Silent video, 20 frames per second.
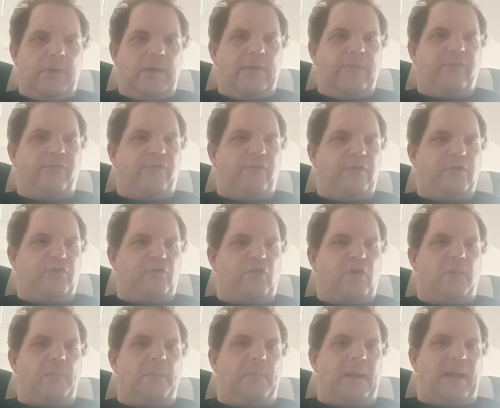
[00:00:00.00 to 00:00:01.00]

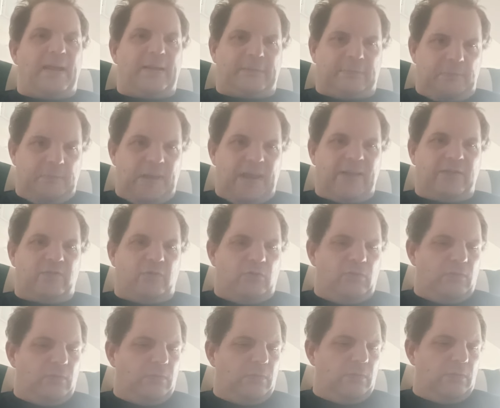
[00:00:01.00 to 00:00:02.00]
influence on black
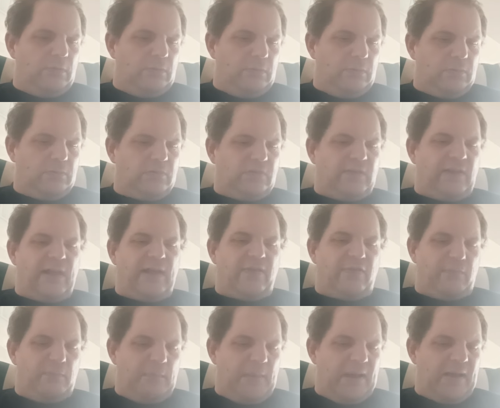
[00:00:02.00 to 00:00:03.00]
metal,
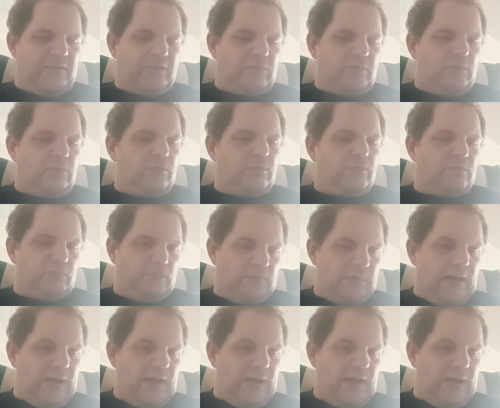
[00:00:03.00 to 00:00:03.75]
death metal,